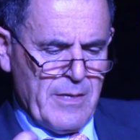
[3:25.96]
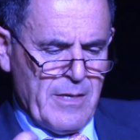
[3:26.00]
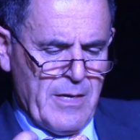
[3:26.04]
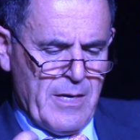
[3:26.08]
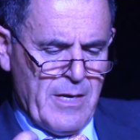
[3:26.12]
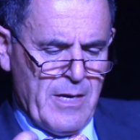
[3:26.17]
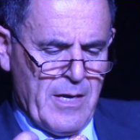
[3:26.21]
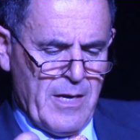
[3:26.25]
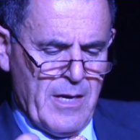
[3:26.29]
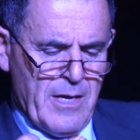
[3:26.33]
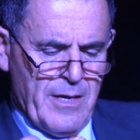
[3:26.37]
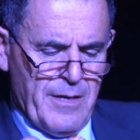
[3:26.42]

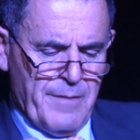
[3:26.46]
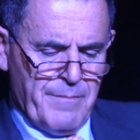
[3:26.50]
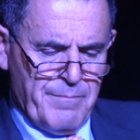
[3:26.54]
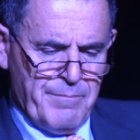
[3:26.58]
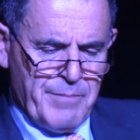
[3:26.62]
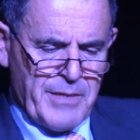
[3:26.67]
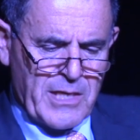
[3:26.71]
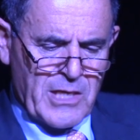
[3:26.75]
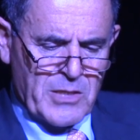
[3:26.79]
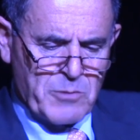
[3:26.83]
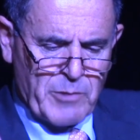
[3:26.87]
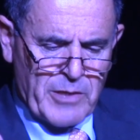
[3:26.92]

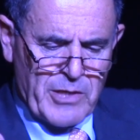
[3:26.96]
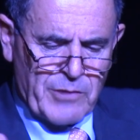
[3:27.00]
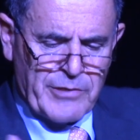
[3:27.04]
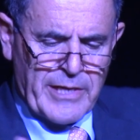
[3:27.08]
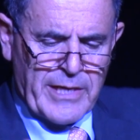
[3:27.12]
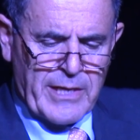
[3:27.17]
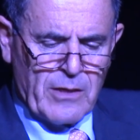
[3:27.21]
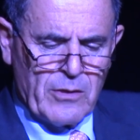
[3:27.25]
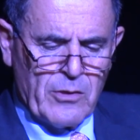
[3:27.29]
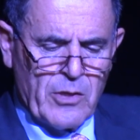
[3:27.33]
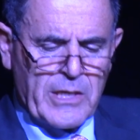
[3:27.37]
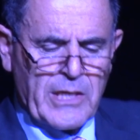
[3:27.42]
Because when you
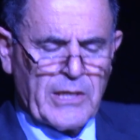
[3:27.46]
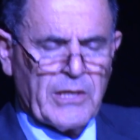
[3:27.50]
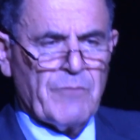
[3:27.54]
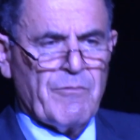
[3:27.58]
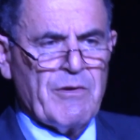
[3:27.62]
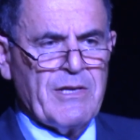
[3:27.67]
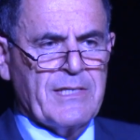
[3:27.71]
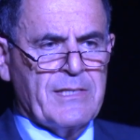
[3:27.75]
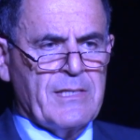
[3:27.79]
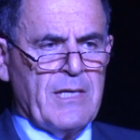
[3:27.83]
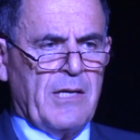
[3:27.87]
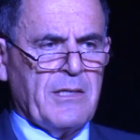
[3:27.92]
take a look at the
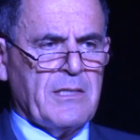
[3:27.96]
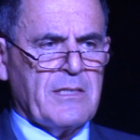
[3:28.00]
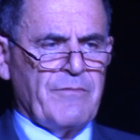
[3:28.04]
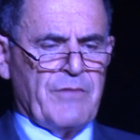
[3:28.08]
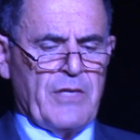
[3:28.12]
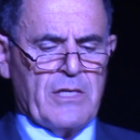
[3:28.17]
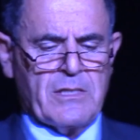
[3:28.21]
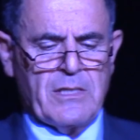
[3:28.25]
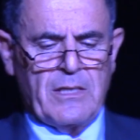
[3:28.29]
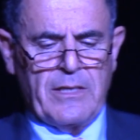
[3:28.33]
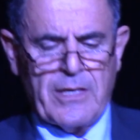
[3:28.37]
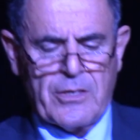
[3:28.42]
results of
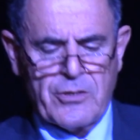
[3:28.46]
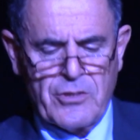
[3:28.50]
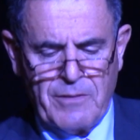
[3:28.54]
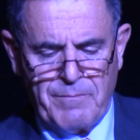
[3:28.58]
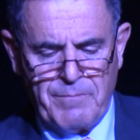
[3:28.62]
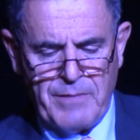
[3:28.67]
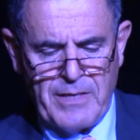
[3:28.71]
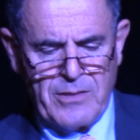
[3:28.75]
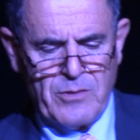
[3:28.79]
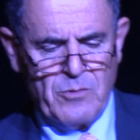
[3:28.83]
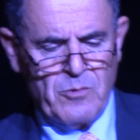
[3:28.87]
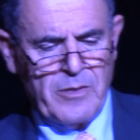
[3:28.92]
this election,
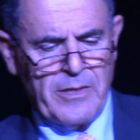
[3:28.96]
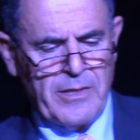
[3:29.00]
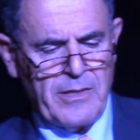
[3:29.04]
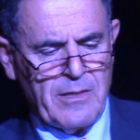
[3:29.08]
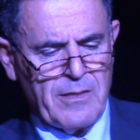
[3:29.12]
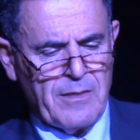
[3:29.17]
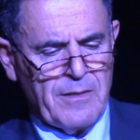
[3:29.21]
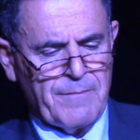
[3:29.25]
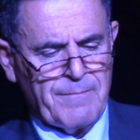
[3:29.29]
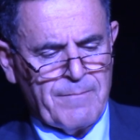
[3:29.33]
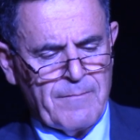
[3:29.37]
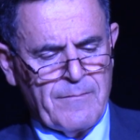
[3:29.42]
by the
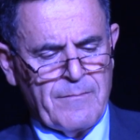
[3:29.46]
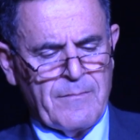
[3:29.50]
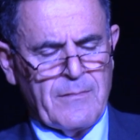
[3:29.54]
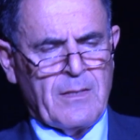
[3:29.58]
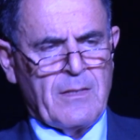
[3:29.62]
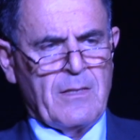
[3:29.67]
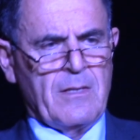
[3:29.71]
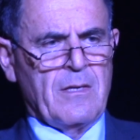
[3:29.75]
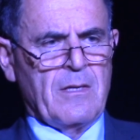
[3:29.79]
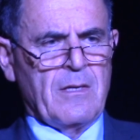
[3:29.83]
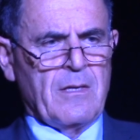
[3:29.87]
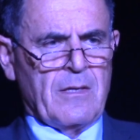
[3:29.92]
way,
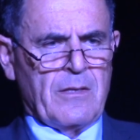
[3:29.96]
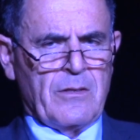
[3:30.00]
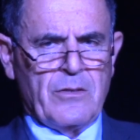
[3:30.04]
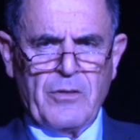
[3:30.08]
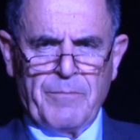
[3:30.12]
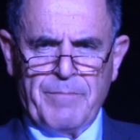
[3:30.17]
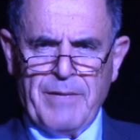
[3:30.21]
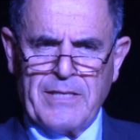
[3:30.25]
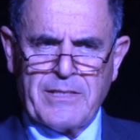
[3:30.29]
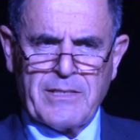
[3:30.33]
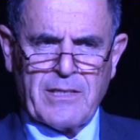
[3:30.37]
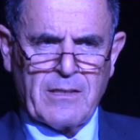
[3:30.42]
you
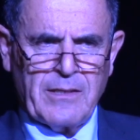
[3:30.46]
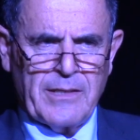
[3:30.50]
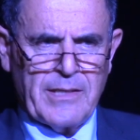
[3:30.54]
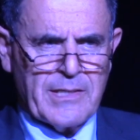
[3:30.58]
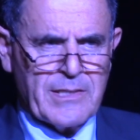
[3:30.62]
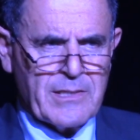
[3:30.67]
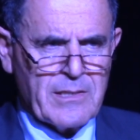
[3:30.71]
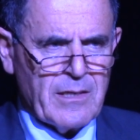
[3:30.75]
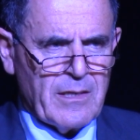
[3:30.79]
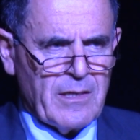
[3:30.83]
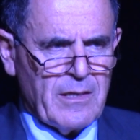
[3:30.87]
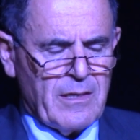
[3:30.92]
basically
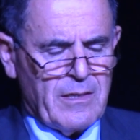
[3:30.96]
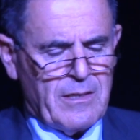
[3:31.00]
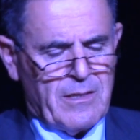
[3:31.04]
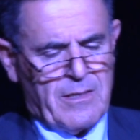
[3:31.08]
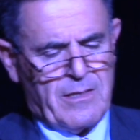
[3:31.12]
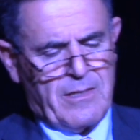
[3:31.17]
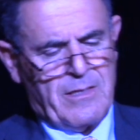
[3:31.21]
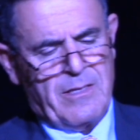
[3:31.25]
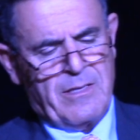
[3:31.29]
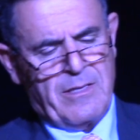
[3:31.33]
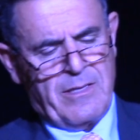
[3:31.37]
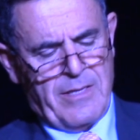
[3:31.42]

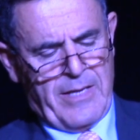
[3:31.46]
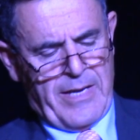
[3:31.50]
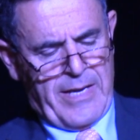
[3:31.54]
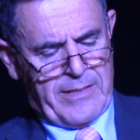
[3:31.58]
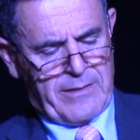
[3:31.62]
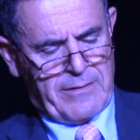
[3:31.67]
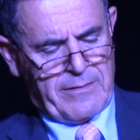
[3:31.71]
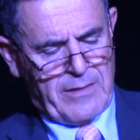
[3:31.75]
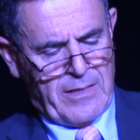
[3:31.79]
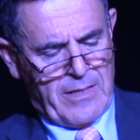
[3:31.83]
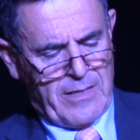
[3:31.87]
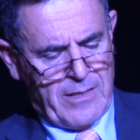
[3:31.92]
see
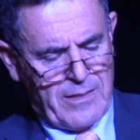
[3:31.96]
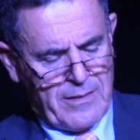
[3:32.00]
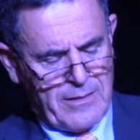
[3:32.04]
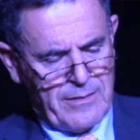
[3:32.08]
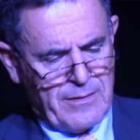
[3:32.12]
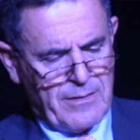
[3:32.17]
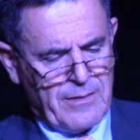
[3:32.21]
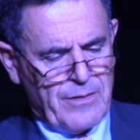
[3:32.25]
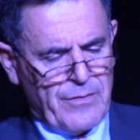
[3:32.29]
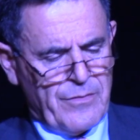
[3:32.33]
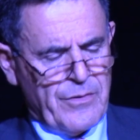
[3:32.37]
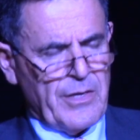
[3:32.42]
that
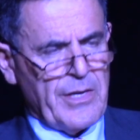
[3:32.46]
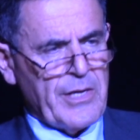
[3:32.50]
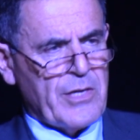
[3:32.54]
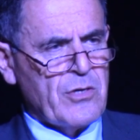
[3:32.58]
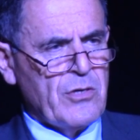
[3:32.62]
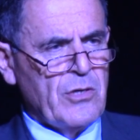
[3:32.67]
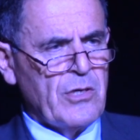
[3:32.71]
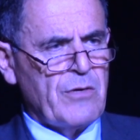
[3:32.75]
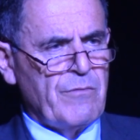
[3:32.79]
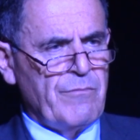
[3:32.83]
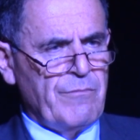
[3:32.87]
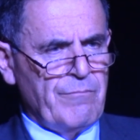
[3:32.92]
the
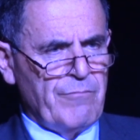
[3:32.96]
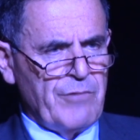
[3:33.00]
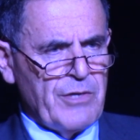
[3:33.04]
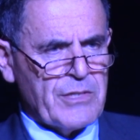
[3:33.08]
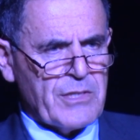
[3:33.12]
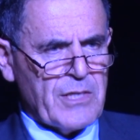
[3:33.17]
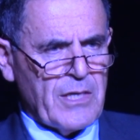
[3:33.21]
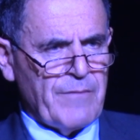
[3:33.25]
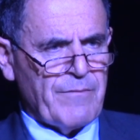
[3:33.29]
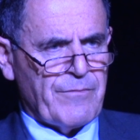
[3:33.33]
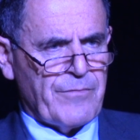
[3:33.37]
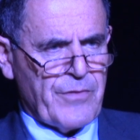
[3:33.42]
Likud
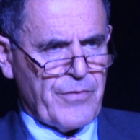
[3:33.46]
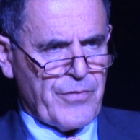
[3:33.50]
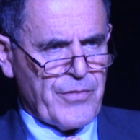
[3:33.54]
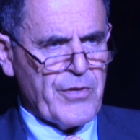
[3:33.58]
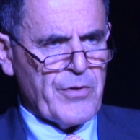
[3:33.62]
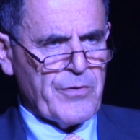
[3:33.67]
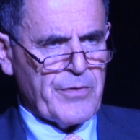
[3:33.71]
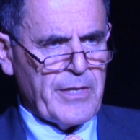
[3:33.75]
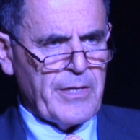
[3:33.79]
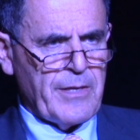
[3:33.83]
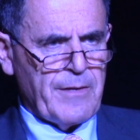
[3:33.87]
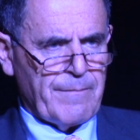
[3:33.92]
received
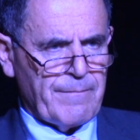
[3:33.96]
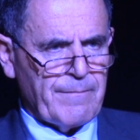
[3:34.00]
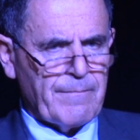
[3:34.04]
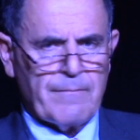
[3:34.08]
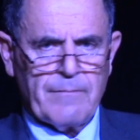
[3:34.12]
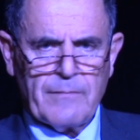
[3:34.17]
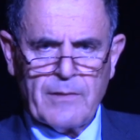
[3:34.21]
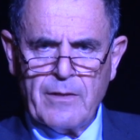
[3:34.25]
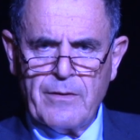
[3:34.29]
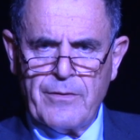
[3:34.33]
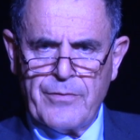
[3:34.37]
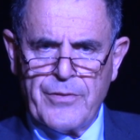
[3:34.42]

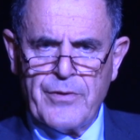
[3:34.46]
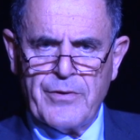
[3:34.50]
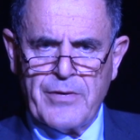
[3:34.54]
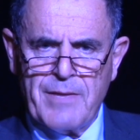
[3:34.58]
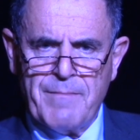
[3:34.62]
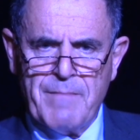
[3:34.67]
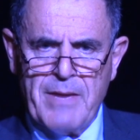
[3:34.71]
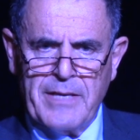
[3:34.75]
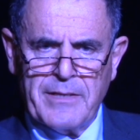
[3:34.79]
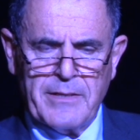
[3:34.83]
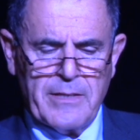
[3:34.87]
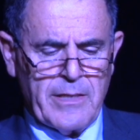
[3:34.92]
30
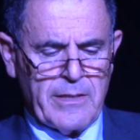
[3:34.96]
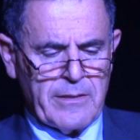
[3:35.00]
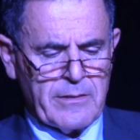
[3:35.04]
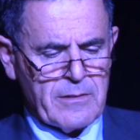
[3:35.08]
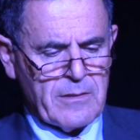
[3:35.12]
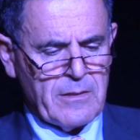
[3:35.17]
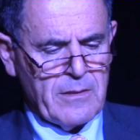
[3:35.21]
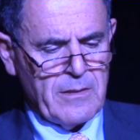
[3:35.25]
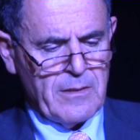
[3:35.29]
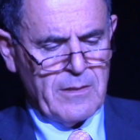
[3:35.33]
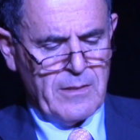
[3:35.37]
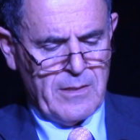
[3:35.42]

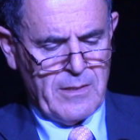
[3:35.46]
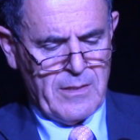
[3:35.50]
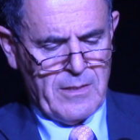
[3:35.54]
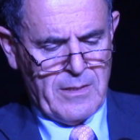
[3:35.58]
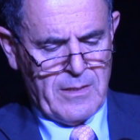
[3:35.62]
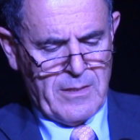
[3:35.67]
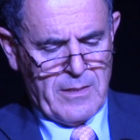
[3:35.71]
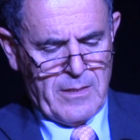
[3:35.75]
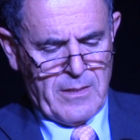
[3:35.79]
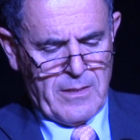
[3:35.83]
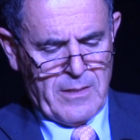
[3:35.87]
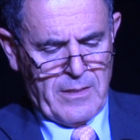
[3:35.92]
mandates,
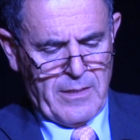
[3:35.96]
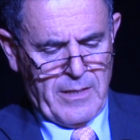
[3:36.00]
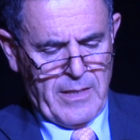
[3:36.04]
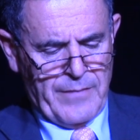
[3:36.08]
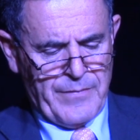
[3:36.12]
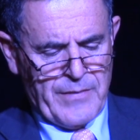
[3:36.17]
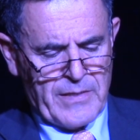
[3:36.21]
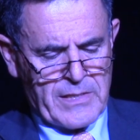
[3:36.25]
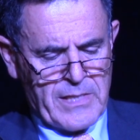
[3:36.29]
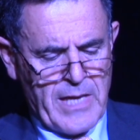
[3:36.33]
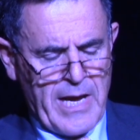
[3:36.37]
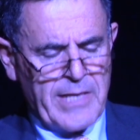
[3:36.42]

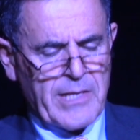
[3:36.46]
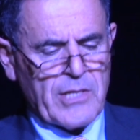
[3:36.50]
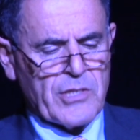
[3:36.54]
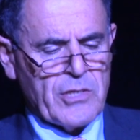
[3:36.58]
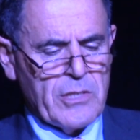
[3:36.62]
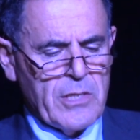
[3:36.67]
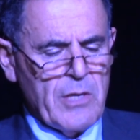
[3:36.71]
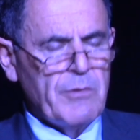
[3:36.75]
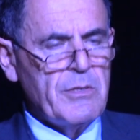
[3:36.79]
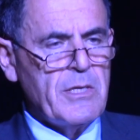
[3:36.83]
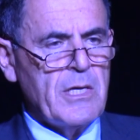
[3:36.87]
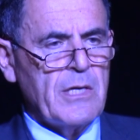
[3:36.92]
and the Zionist
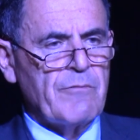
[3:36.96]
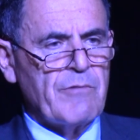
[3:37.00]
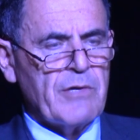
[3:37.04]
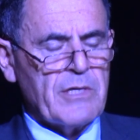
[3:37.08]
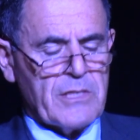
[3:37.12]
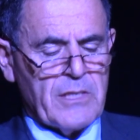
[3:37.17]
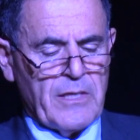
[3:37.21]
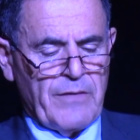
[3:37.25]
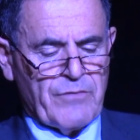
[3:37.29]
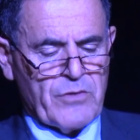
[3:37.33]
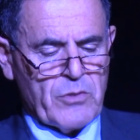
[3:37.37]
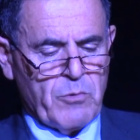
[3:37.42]
Union
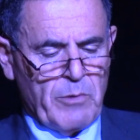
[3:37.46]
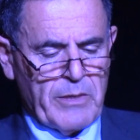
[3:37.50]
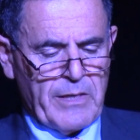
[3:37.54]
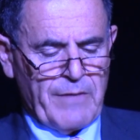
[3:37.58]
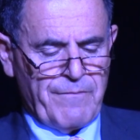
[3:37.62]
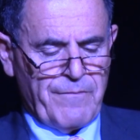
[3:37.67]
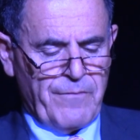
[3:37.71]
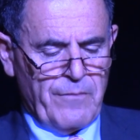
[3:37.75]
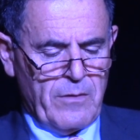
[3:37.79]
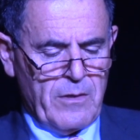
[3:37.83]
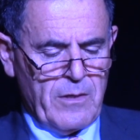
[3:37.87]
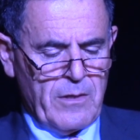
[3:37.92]
received
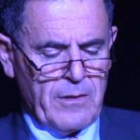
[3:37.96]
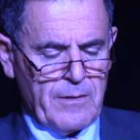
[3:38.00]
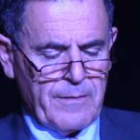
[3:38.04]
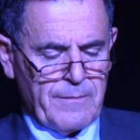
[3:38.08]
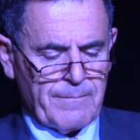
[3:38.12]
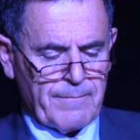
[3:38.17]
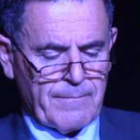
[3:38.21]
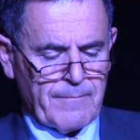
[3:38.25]
24,